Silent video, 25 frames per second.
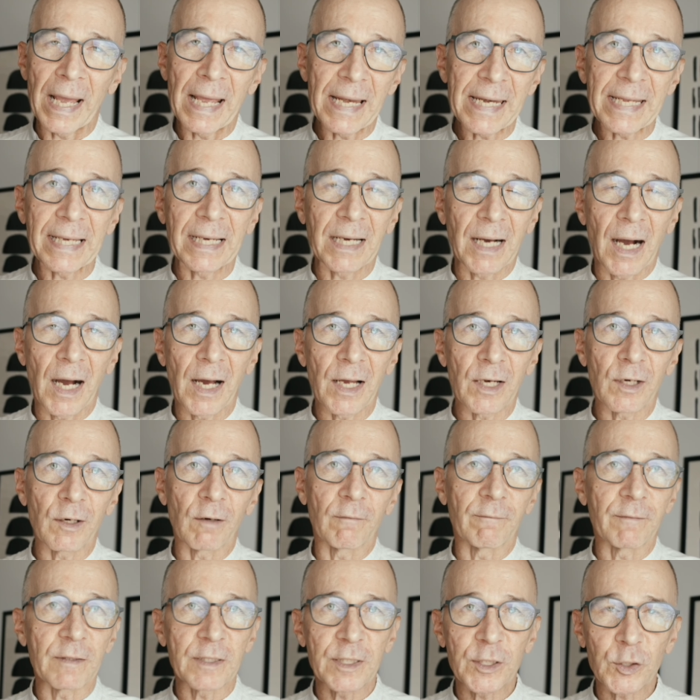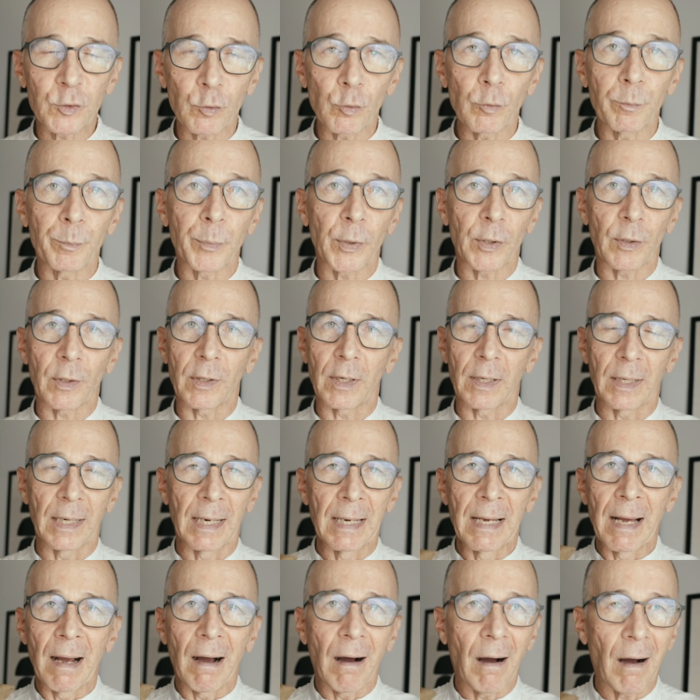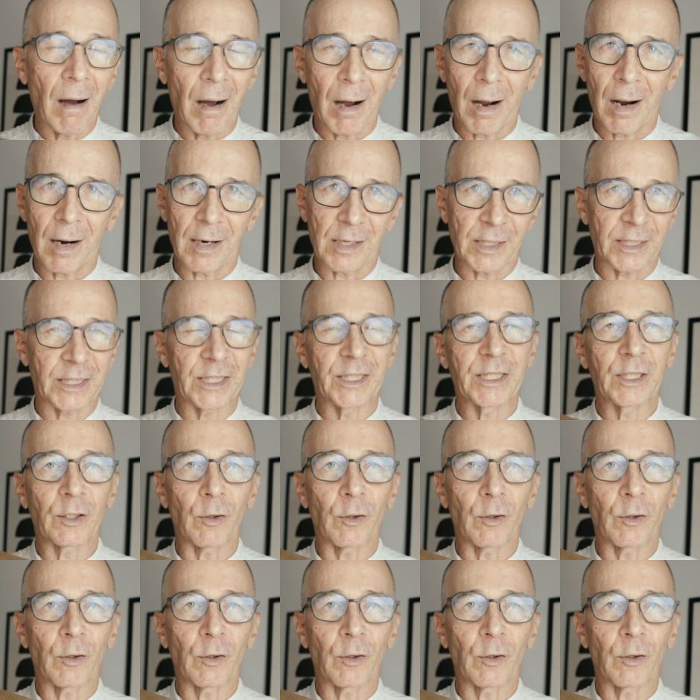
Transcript: any kind of super harsh